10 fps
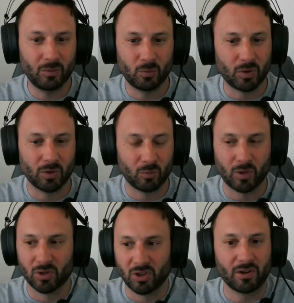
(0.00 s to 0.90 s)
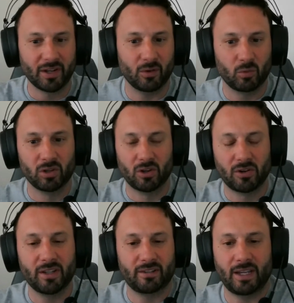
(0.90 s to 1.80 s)
we're
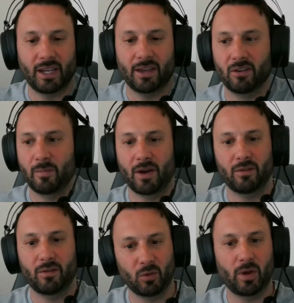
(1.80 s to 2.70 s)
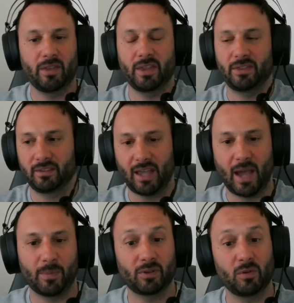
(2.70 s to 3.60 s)
learning together about the way that this
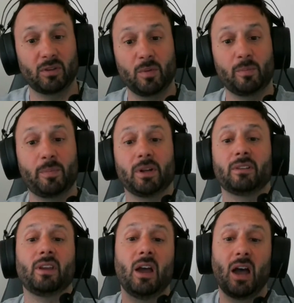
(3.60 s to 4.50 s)
app is going to be built,